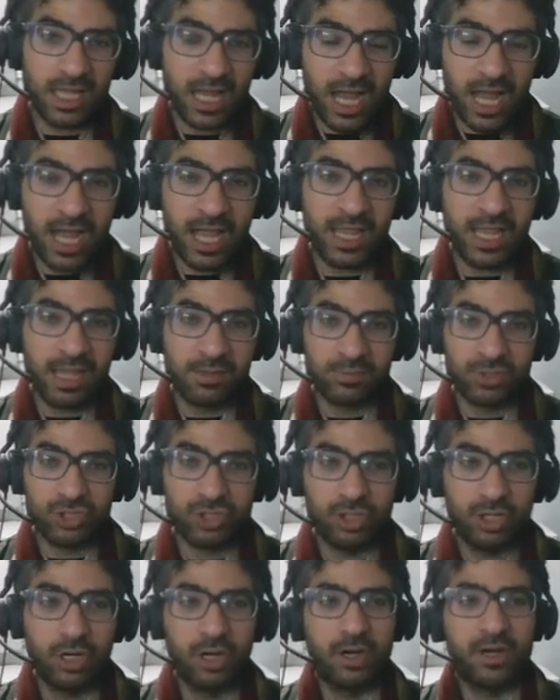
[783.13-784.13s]
I am
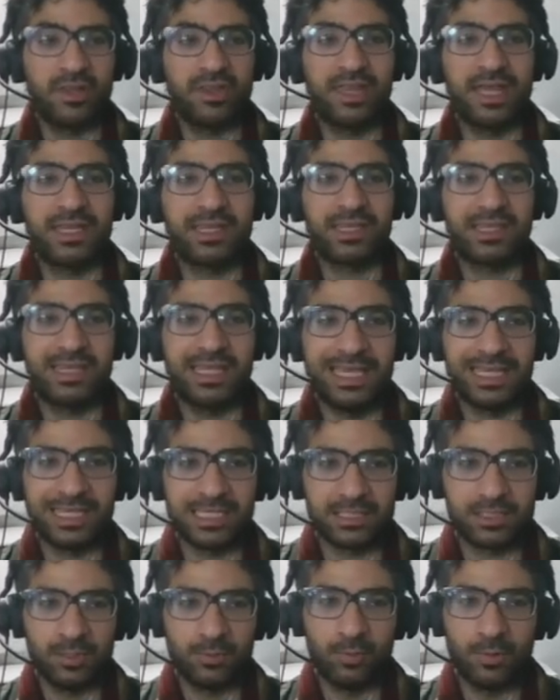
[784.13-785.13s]
sure that
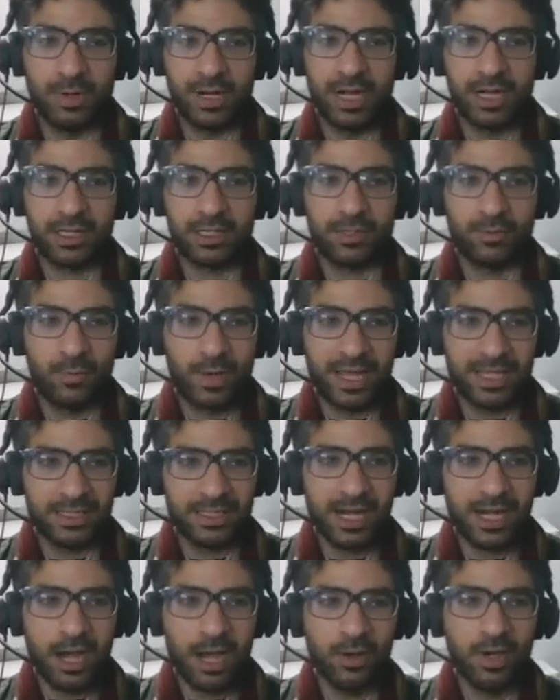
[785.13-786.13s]
things work right
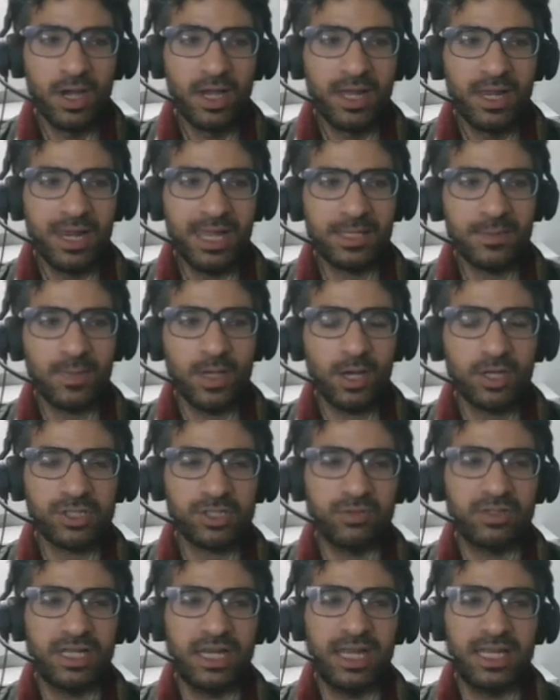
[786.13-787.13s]
now. Let me
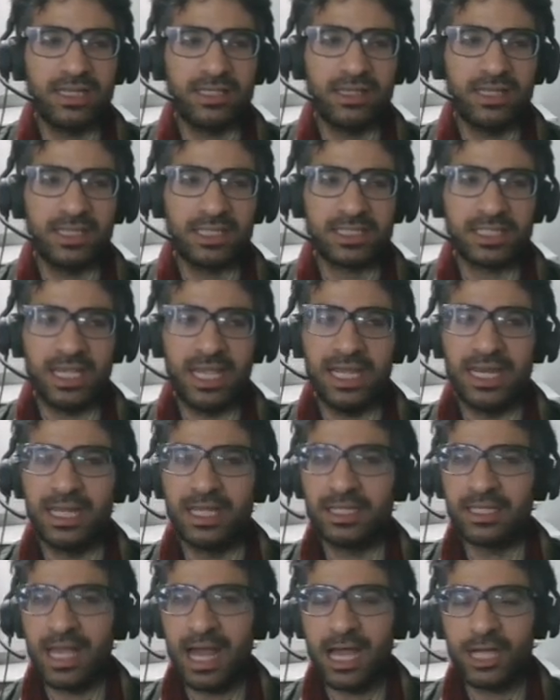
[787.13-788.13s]
also delete this
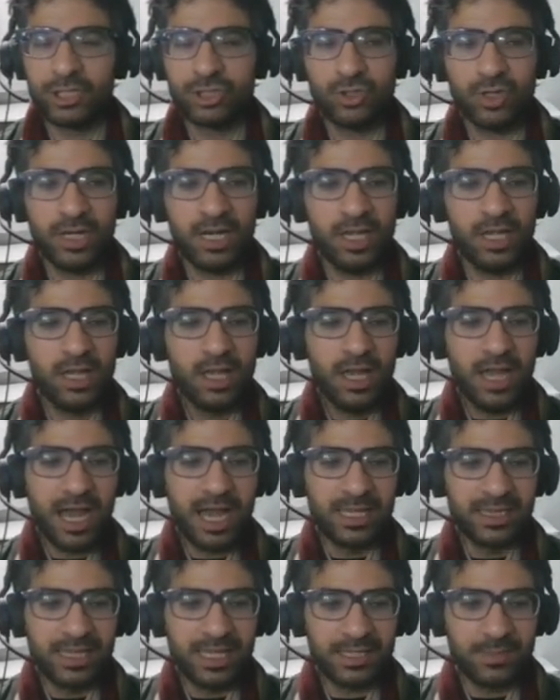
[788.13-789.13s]
init actually,
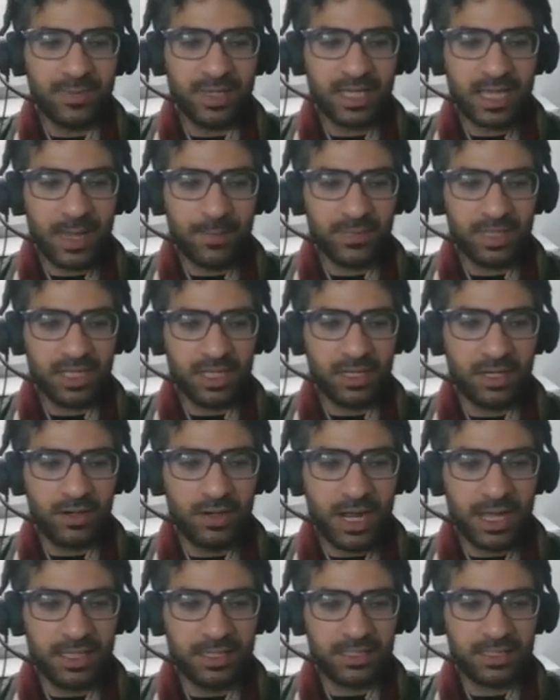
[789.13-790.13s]
and let me come here
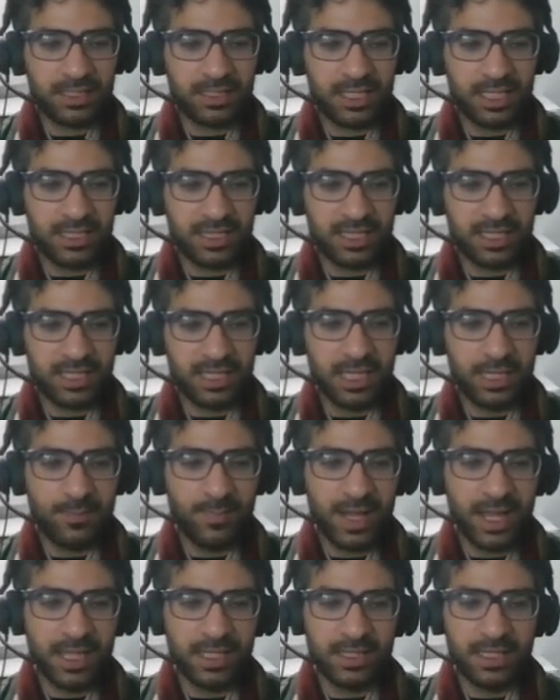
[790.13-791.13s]
and hit the key
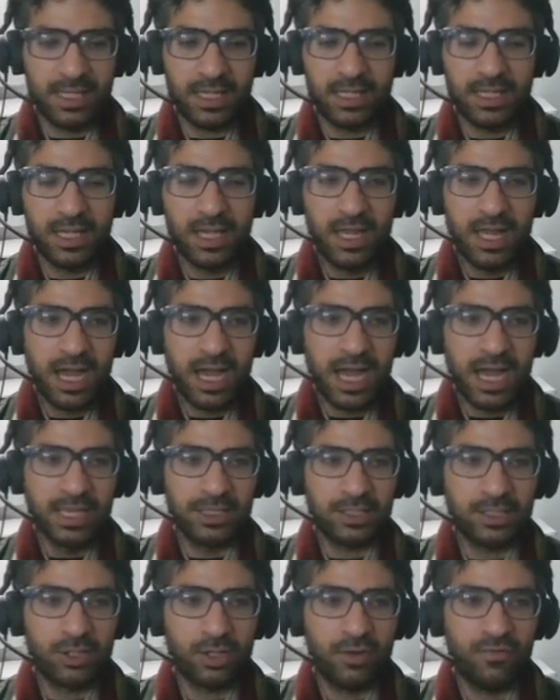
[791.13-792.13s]
binding
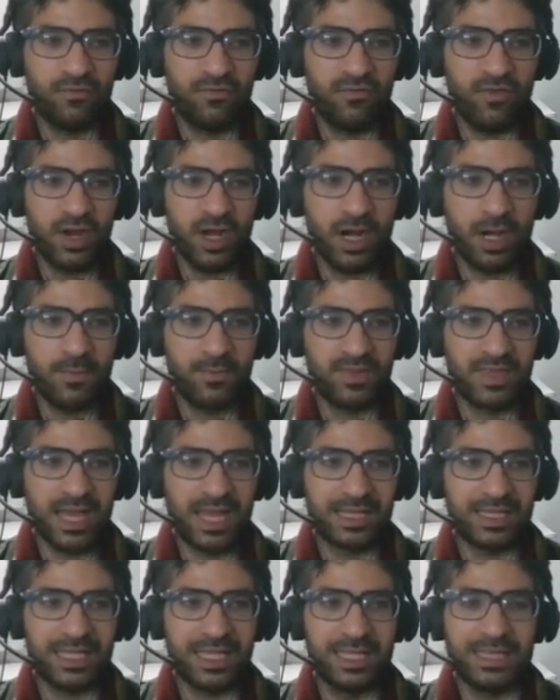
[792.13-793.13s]
and confirm
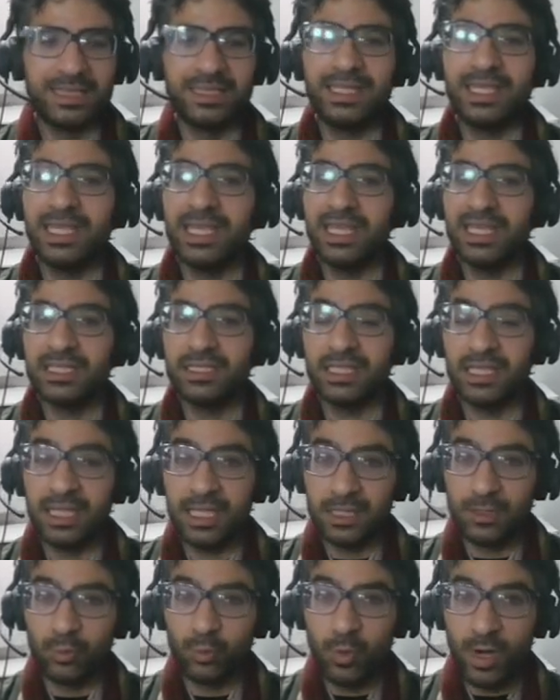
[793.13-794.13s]
that indeed
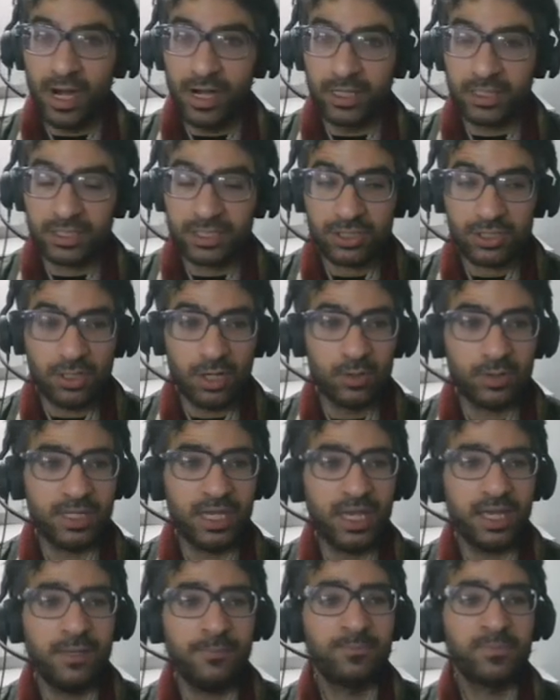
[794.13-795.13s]
it works,
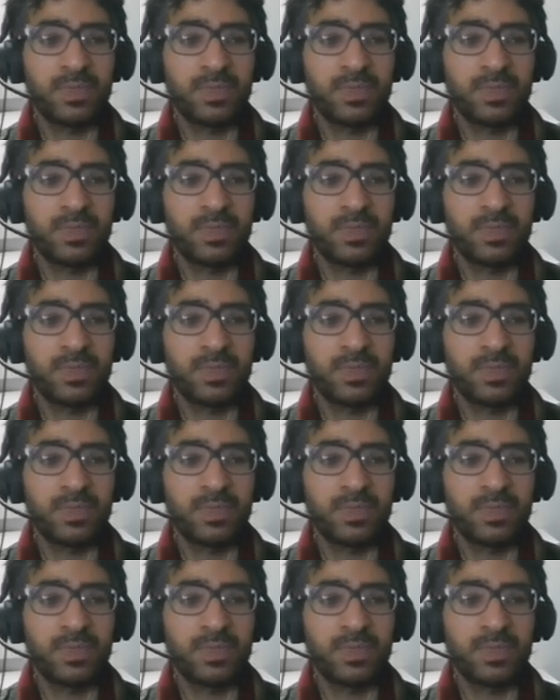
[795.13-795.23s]
okay?